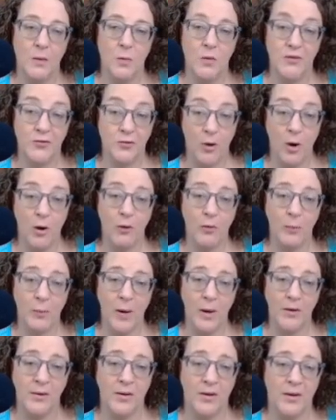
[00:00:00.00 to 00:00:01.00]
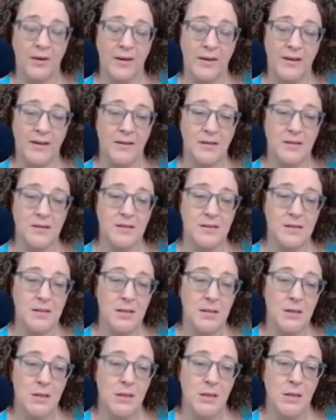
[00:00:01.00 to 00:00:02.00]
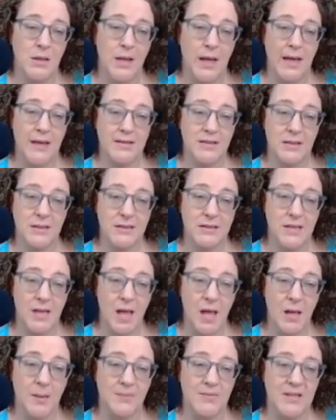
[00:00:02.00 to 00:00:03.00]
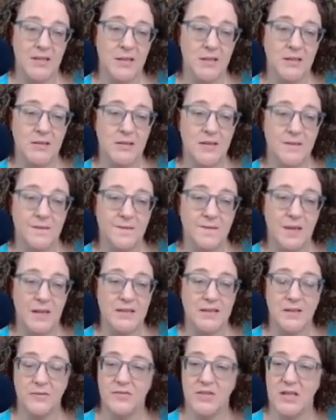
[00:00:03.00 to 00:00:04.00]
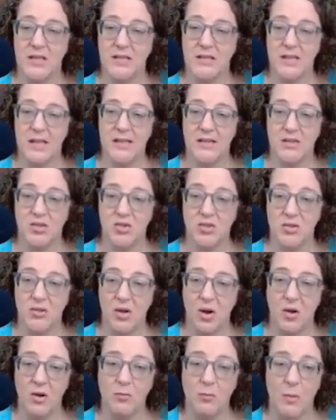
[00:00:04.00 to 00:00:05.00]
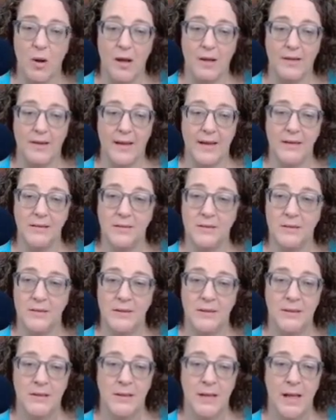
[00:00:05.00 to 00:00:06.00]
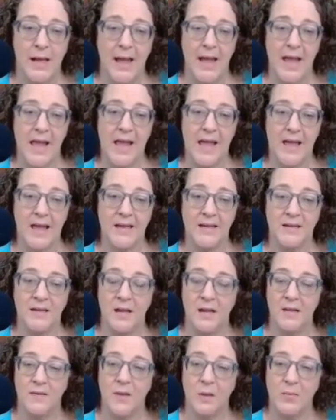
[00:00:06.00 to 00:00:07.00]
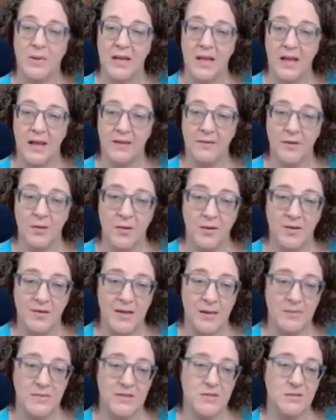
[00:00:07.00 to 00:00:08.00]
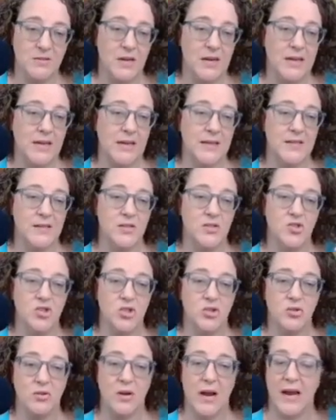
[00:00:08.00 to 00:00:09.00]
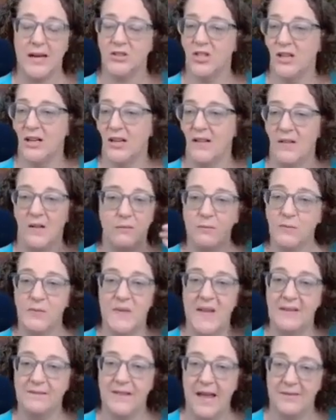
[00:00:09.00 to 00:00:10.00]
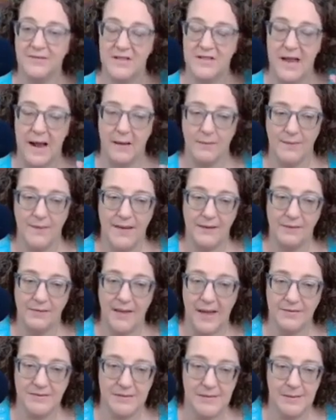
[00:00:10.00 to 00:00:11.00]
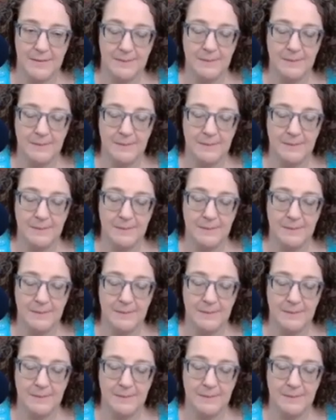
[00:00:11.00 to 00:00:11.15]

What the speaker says: withdrawer partner has contempt, defensiveness, and is stonewalling. And the behavior they're demonstrating is distraction, and they've left now. They've left.